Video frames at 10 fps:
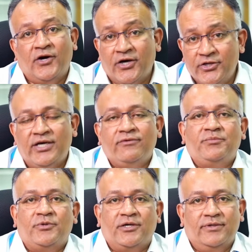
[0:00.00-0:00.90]
or you have
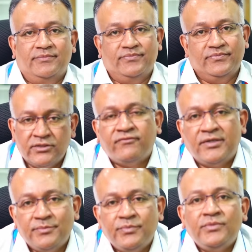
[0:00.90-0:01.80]
a problem. So
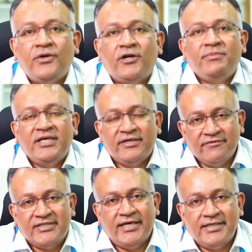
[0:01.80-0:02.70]
from on behalf
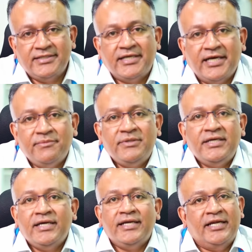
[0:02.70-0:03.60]
of Starets Academy,
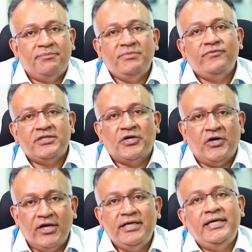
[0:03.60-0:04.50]
let me wish
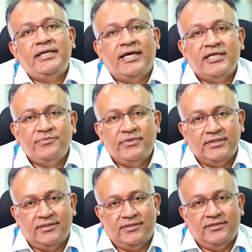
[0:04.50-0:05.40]
all NEET
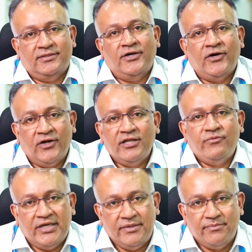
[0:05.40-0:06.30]
aspirants all the
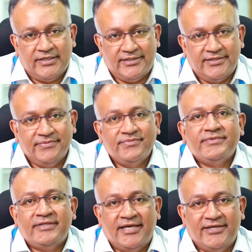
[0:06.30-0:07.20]
very best.
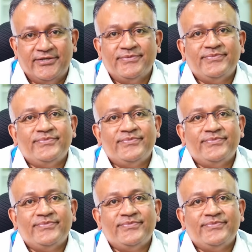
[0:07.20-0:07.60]
Thank you.